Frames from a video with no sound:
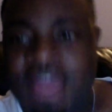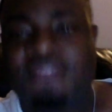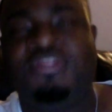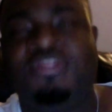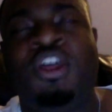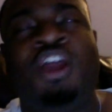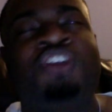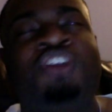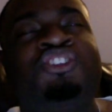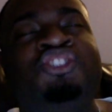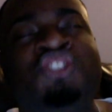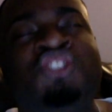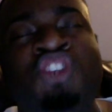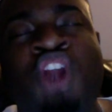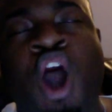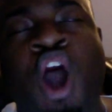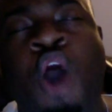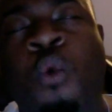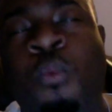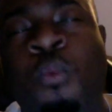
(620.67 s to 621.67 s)
There's
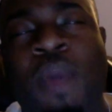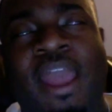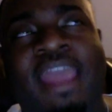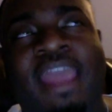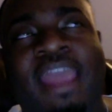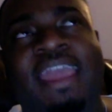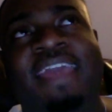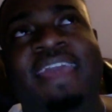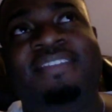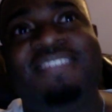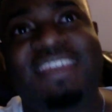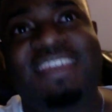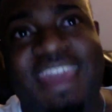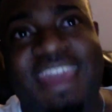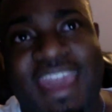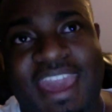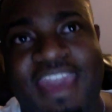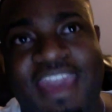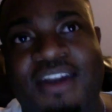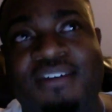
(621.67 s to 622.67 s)
no way in the
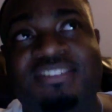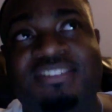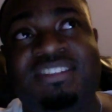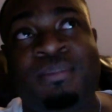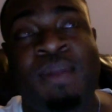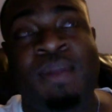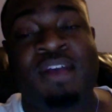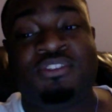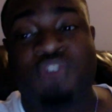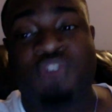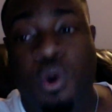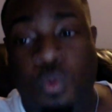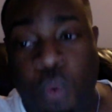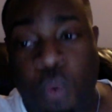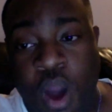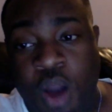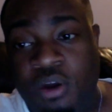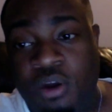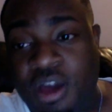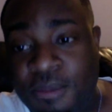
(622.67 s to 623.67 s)
hell somebody's gonna
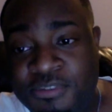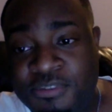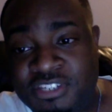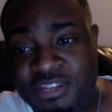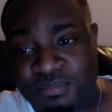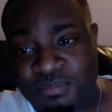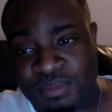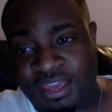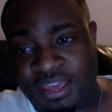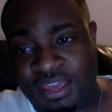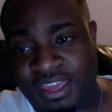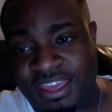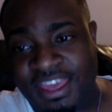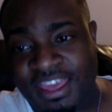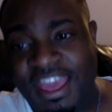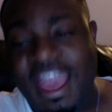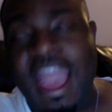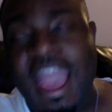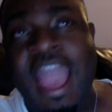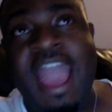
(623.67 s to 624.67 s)
walk up to me